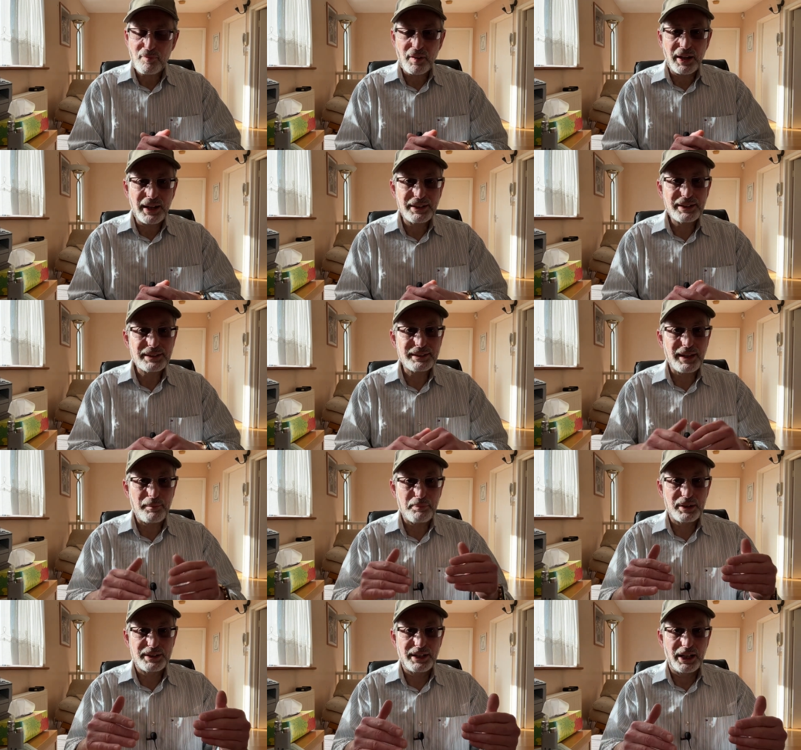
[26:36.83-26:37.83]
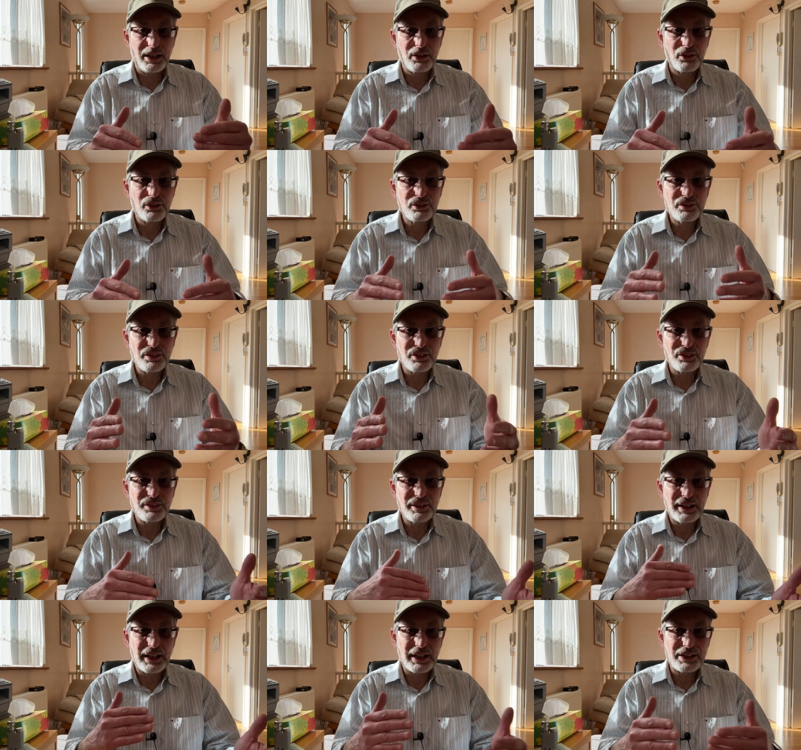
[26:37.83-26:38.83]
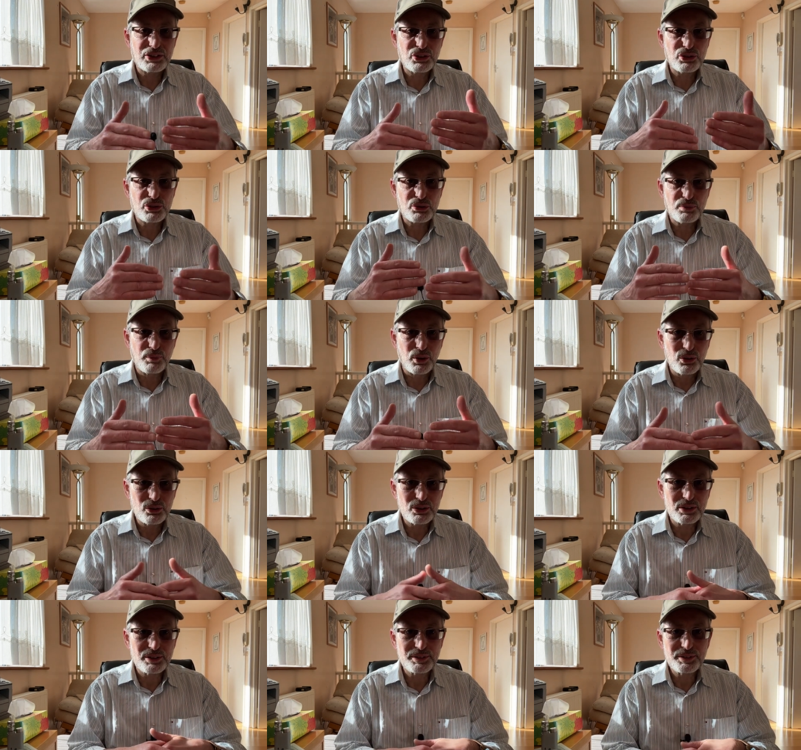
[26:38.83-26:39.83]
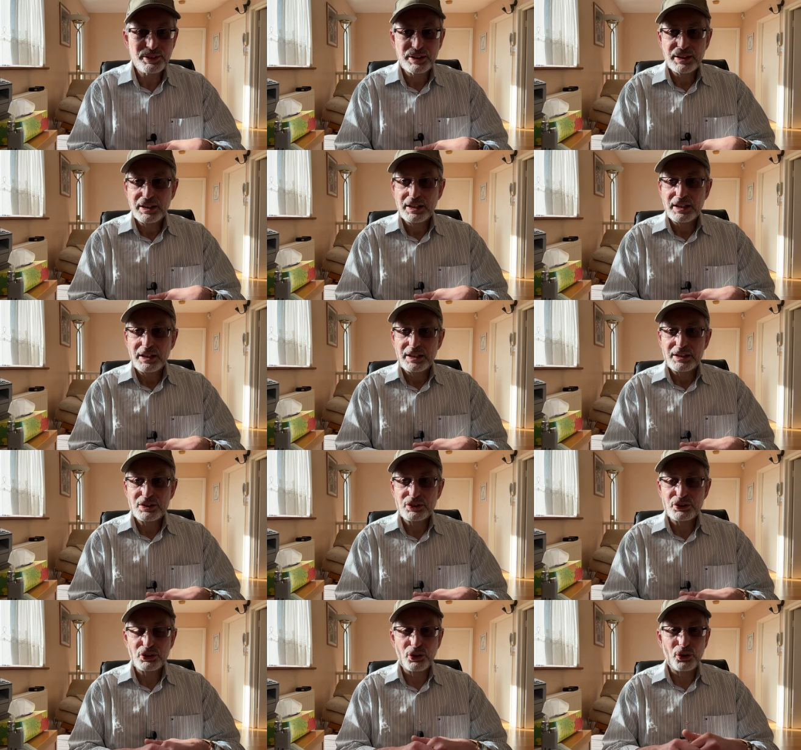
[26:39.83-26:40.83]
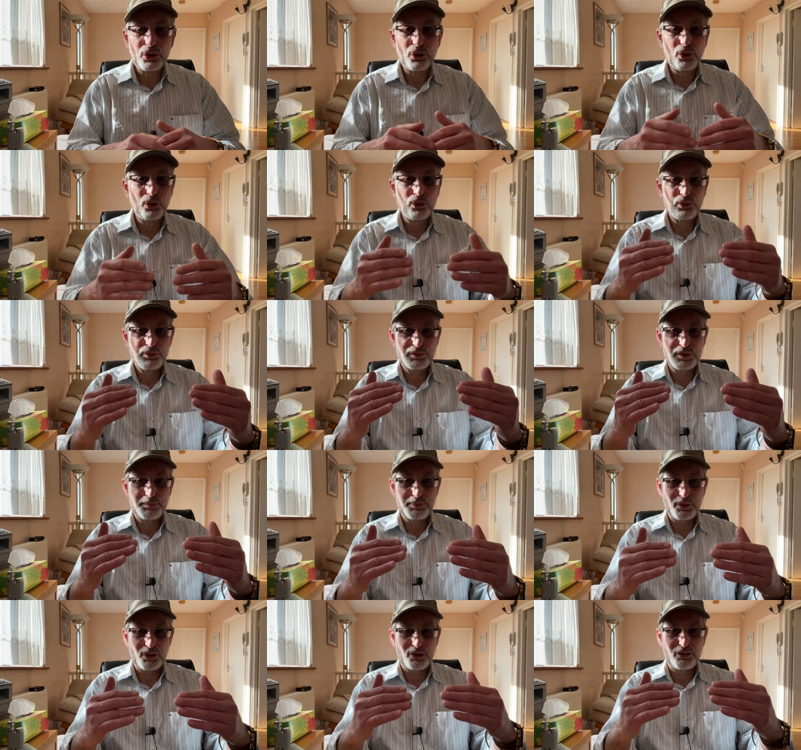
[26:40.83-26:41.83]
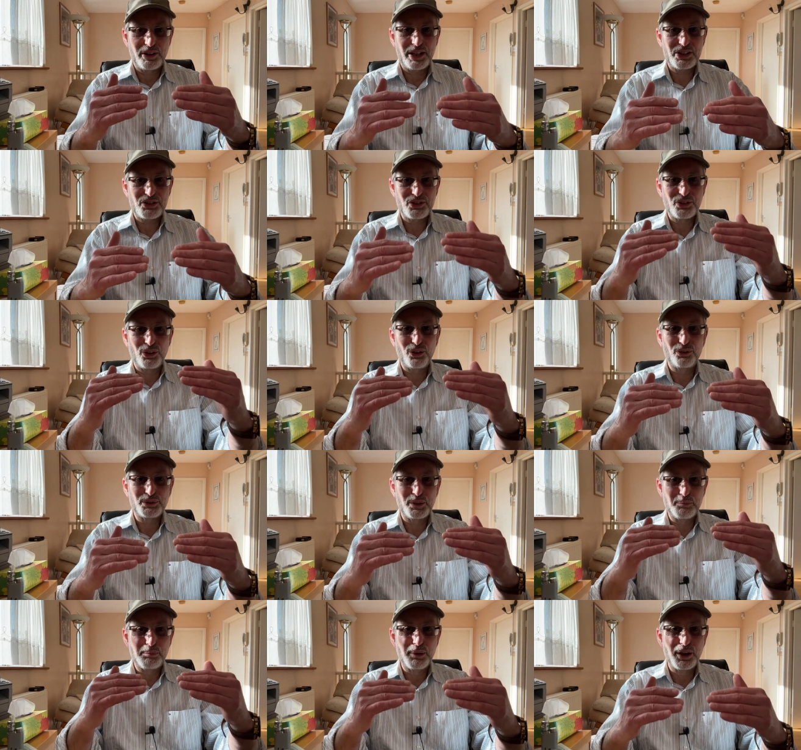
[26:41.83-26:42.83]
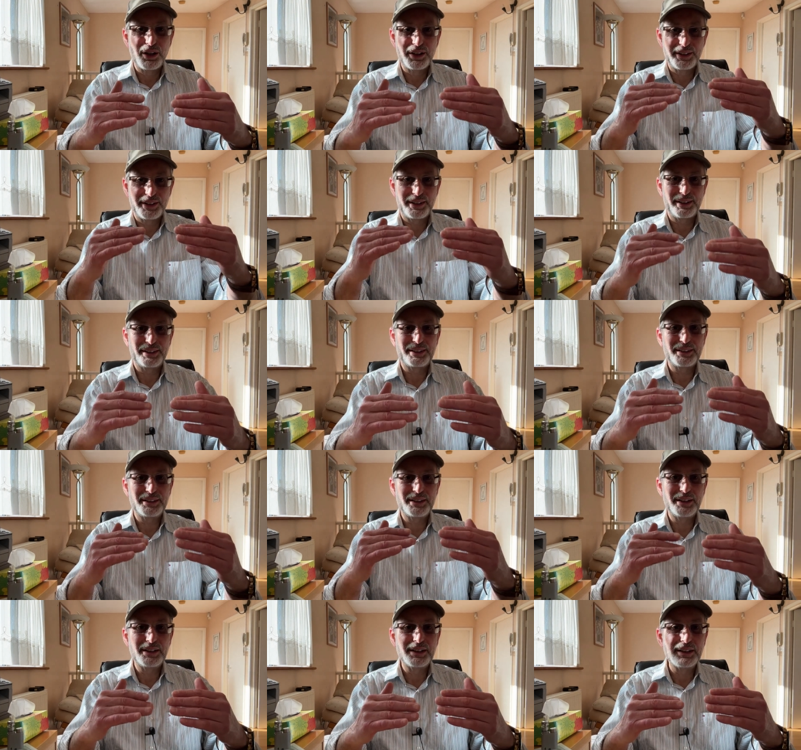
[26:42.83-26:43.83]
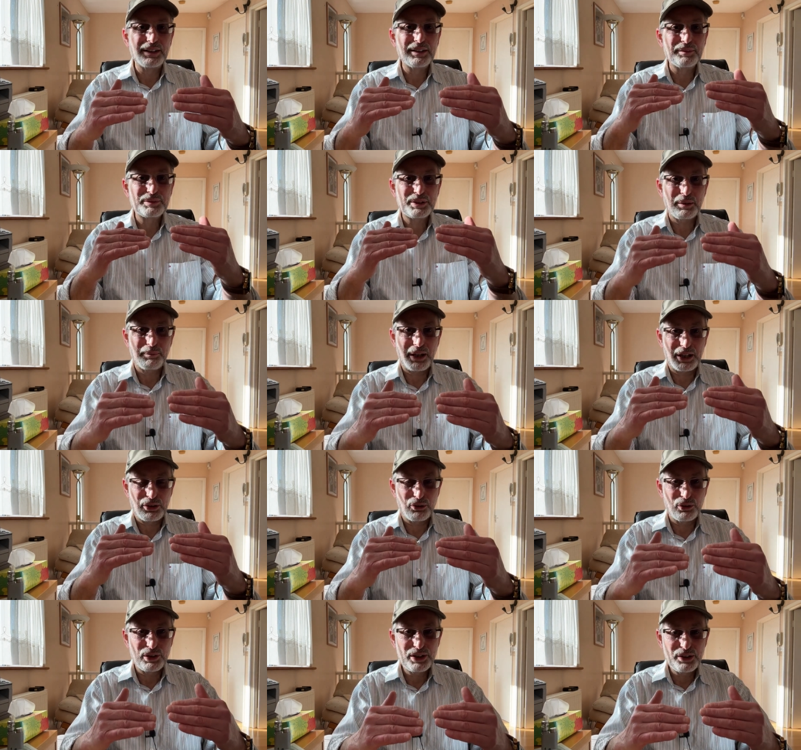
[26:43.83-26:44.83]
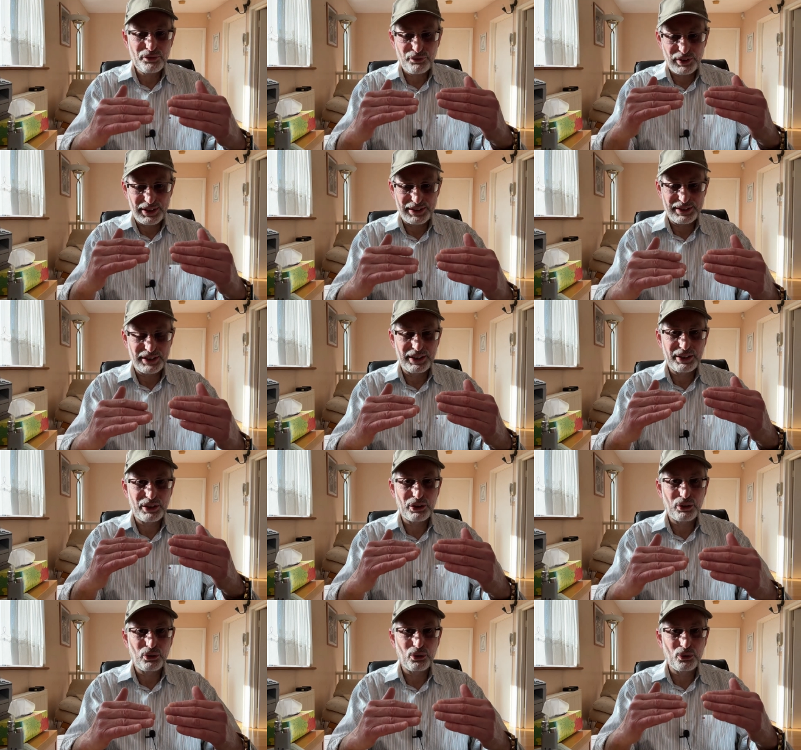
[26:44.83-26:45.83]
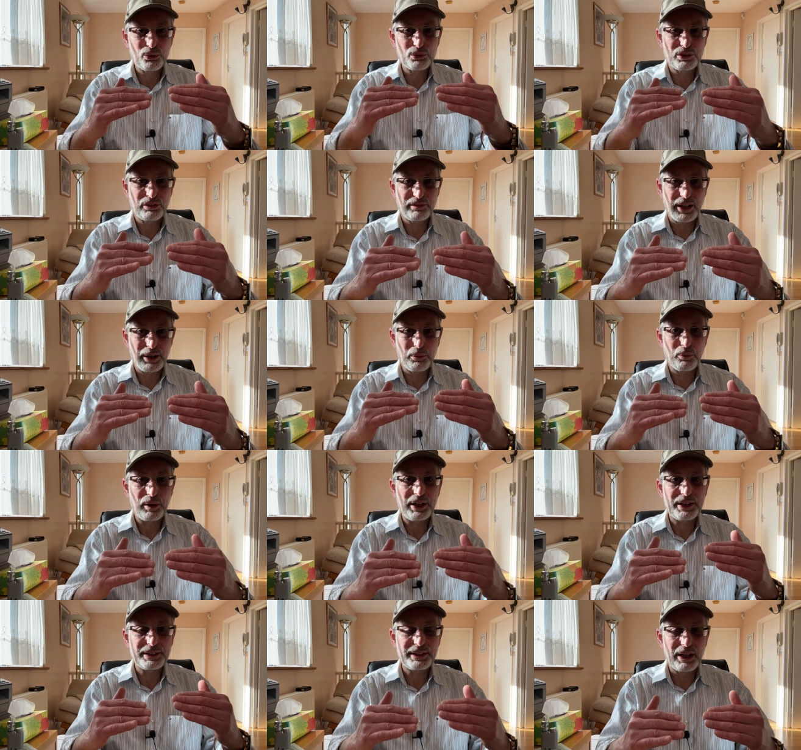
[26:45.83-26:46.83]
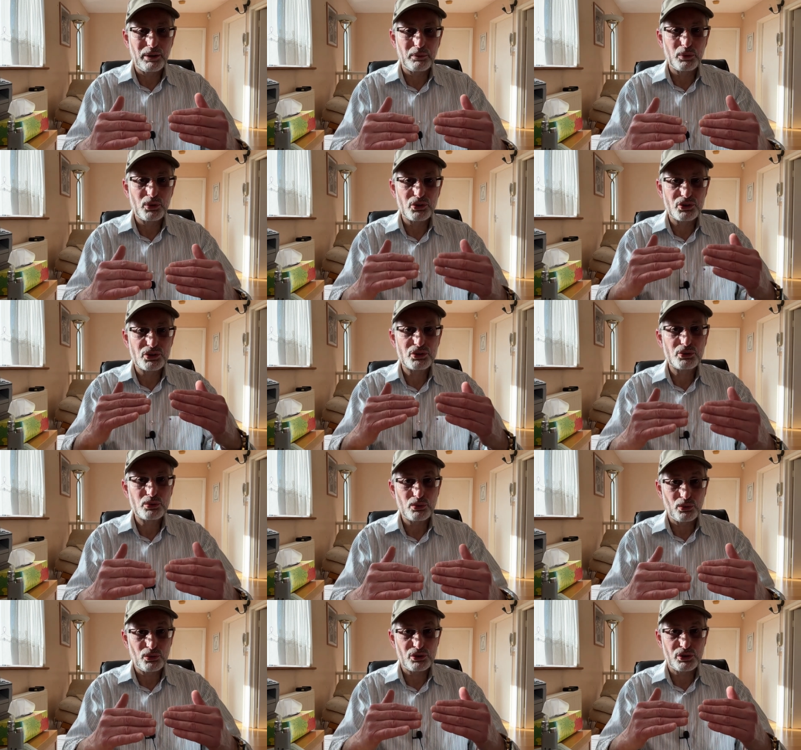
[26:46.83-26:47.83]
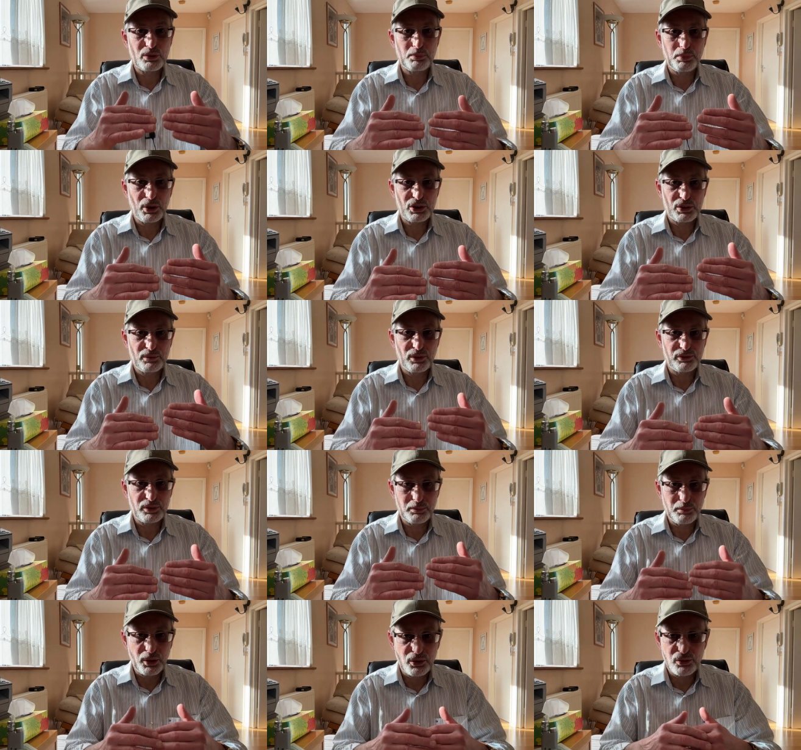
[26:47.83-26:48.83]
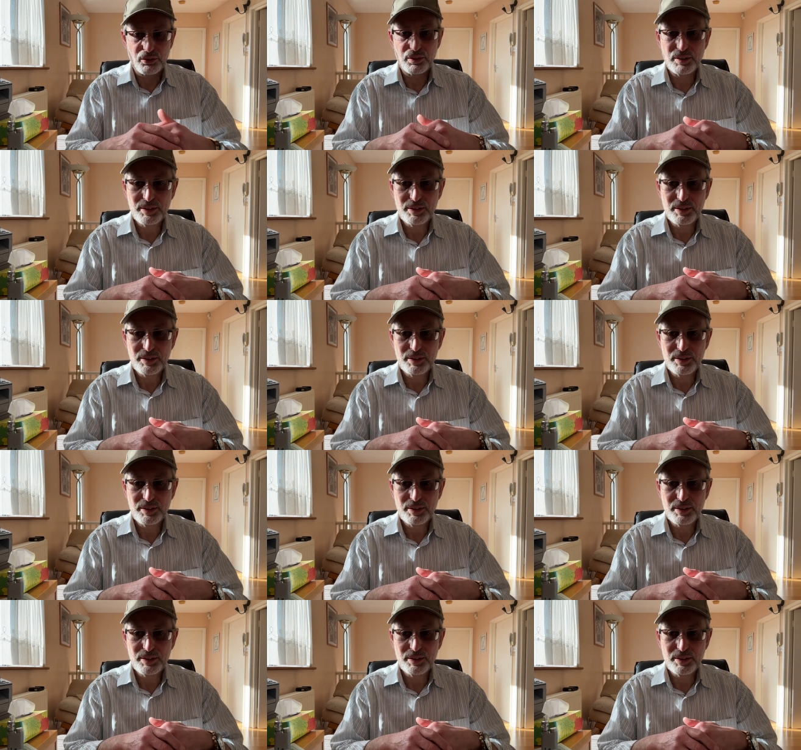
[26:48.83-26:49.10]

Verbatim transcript: and you tap it down as you smoke. So the progression of the burning uh, tobacco leaf is going to go the right way downwards towards the bottom of the bowl.